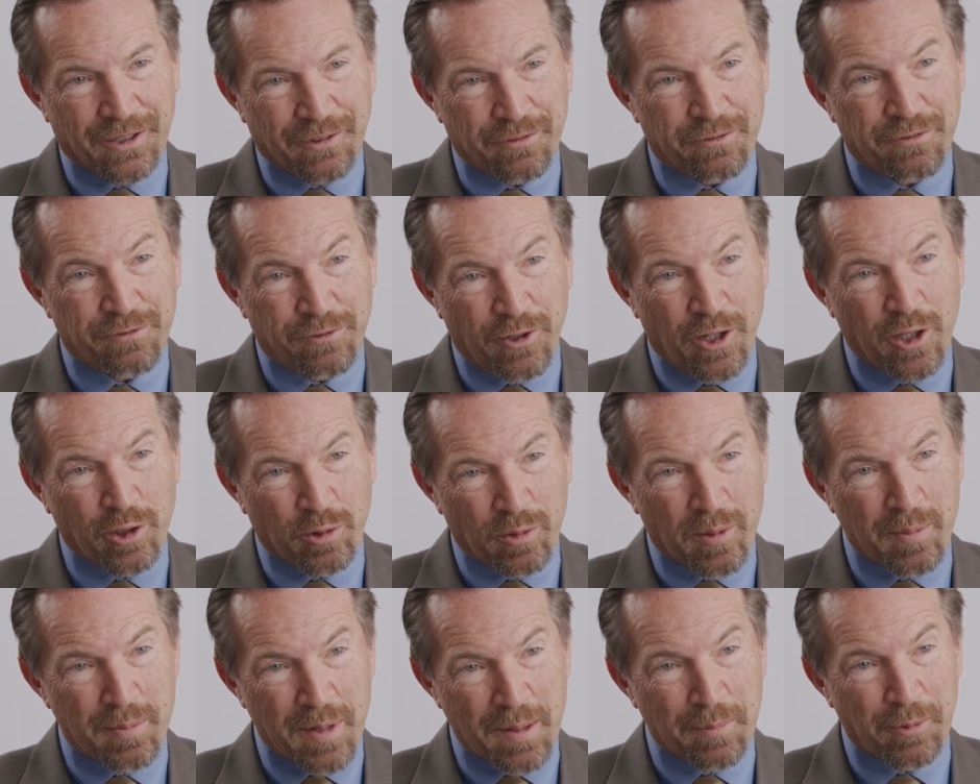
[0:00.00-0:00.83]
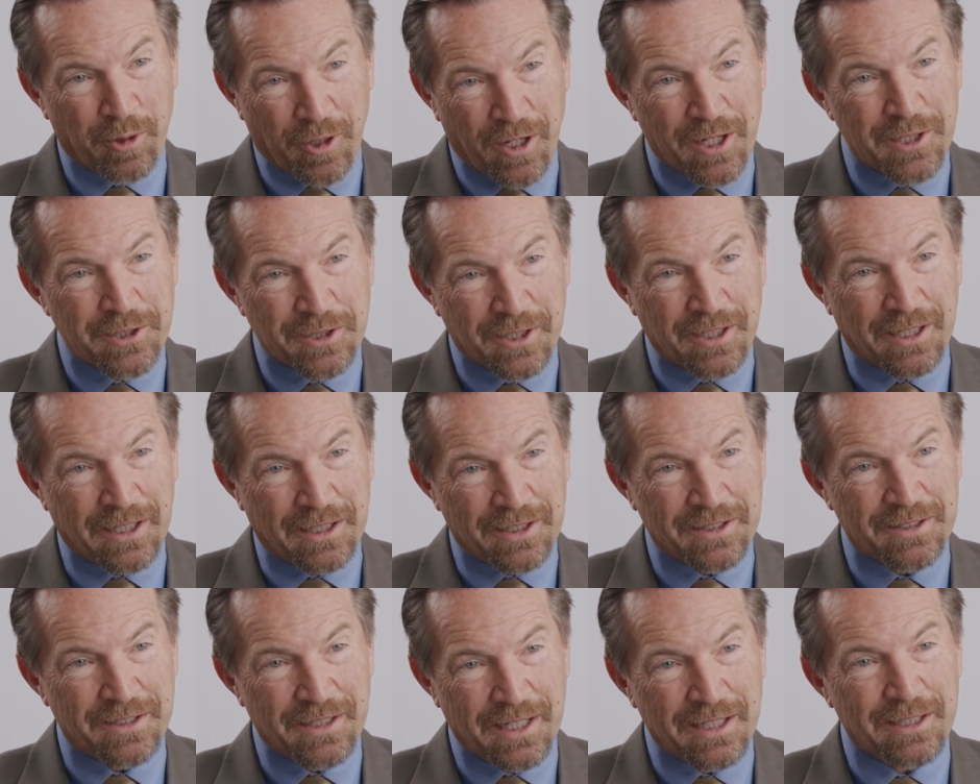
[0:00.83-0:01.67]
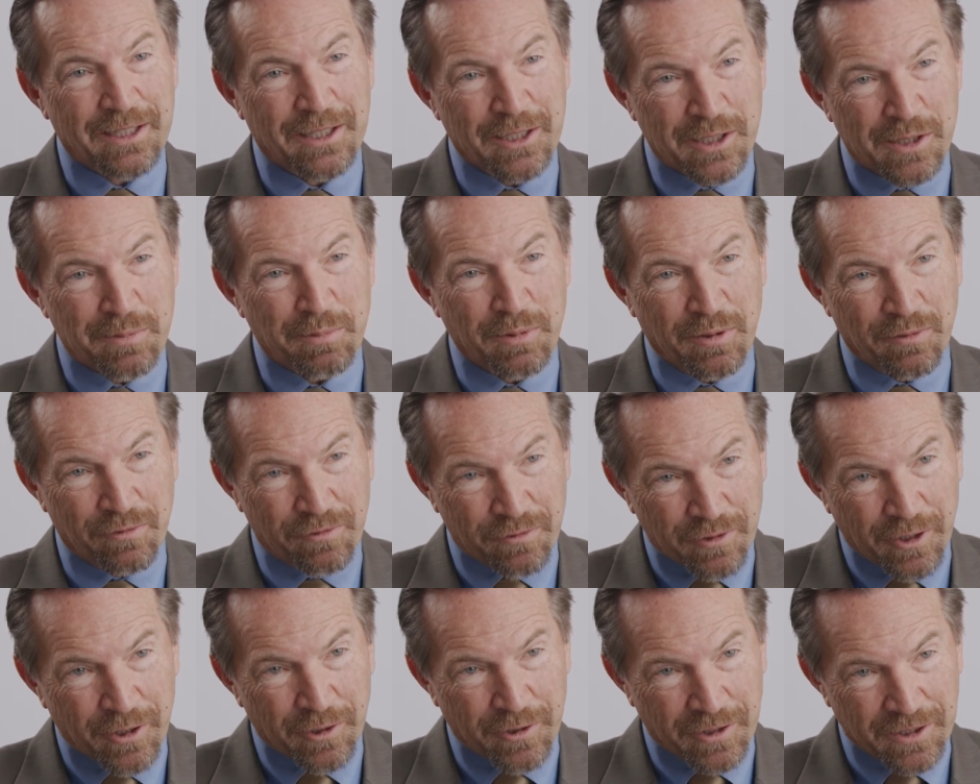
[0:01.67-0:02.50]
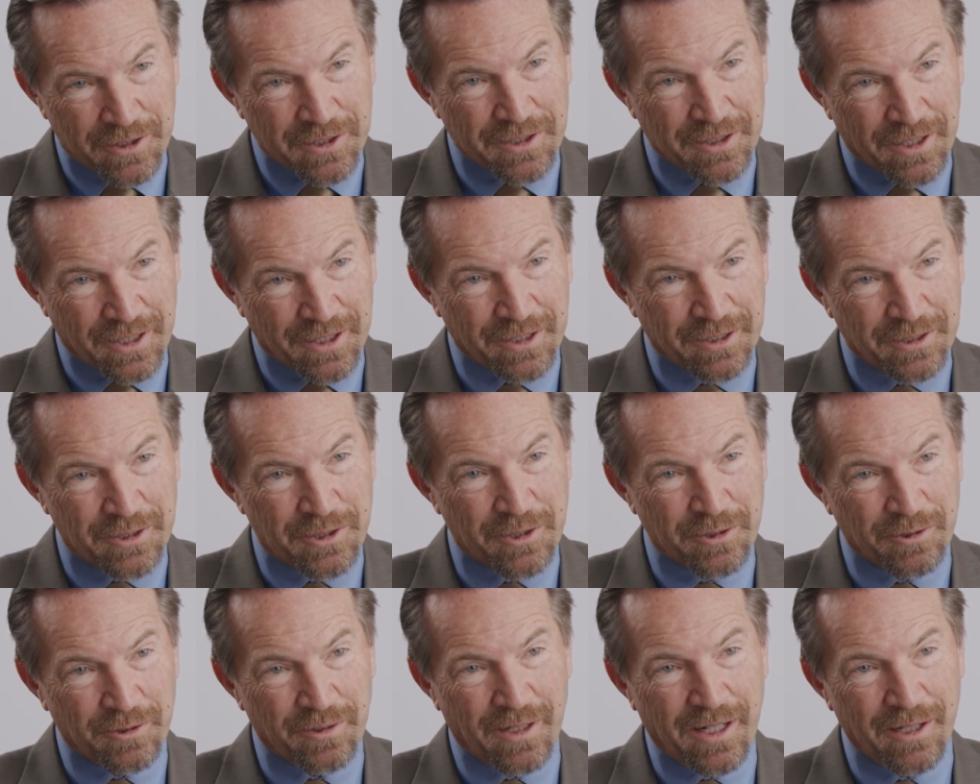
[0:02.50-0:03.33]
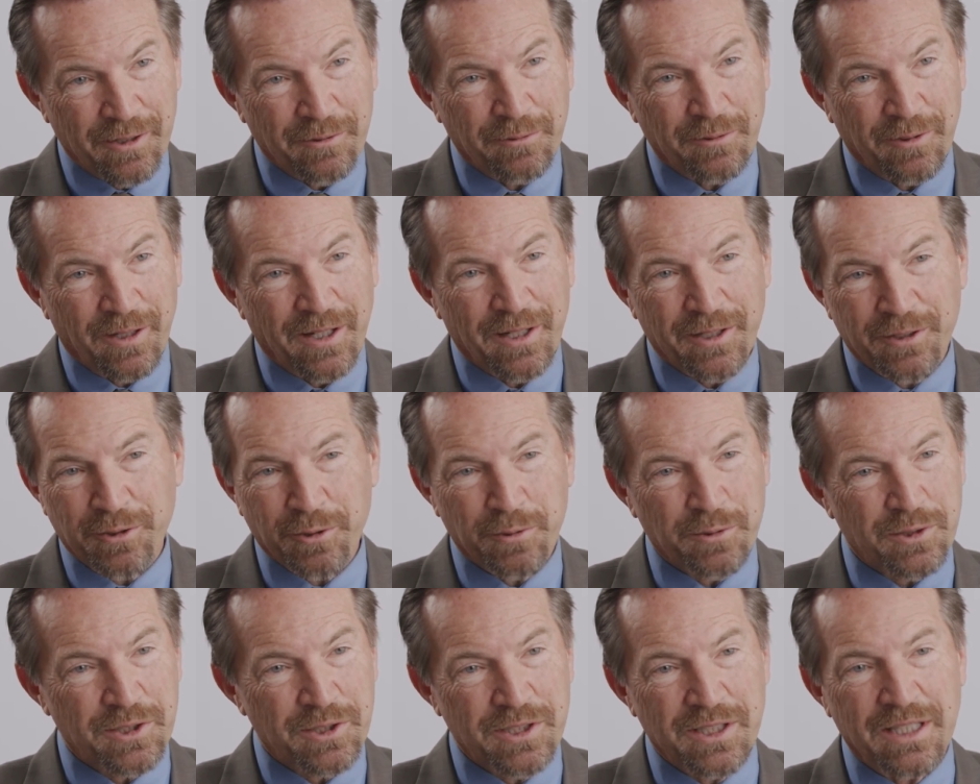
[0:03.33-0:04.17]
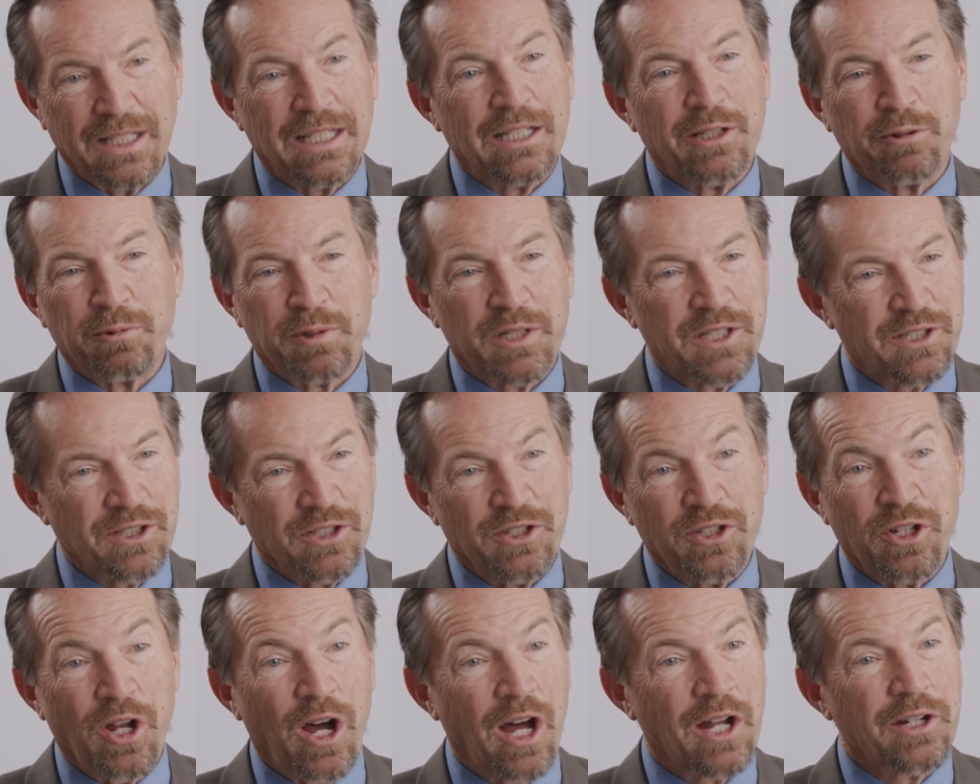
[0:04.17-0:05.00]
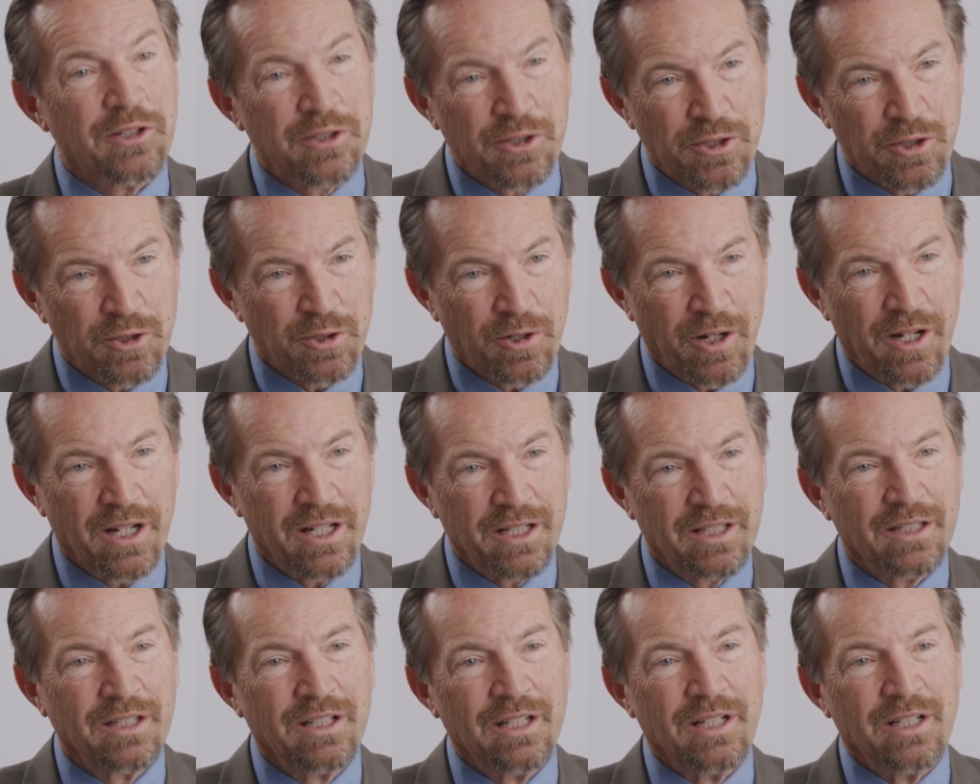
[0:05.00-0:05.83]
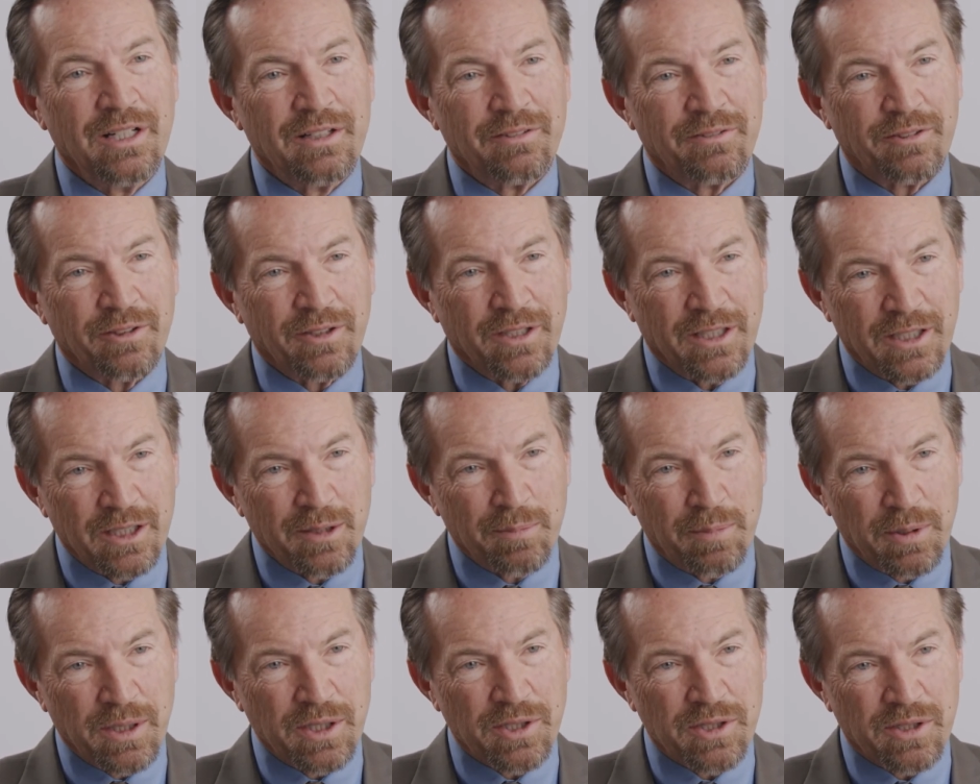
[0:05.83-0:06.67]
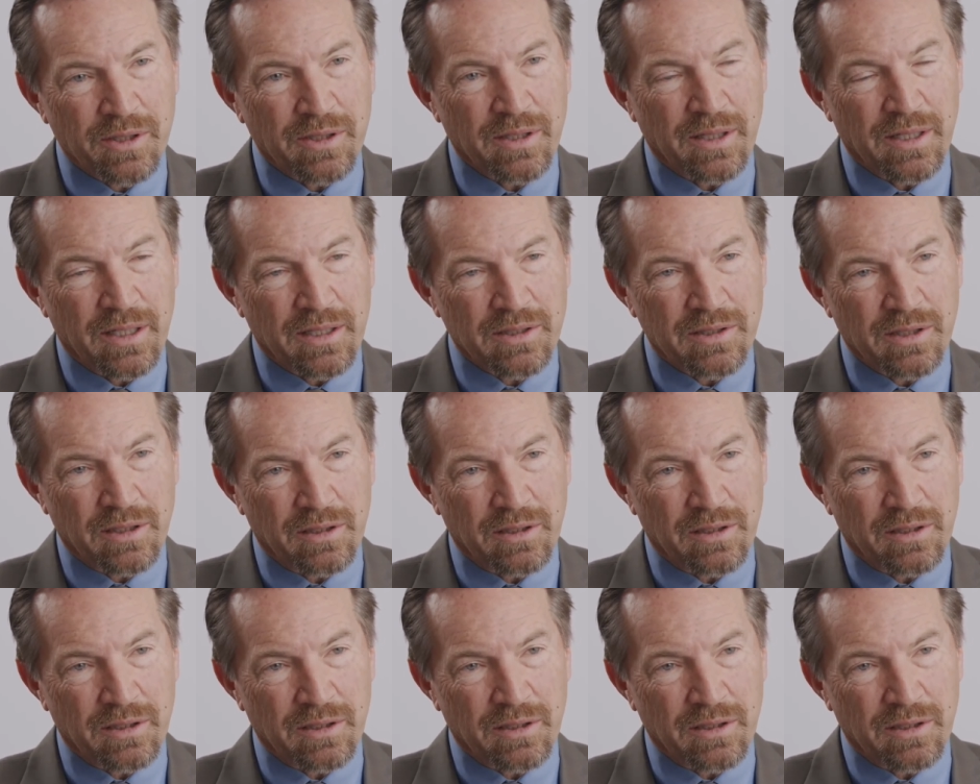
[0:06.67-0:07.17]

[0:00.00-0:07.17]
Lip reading: follow-up MRI scans, that gets me very excited. So I don't see any reason not to try it for any patient that has a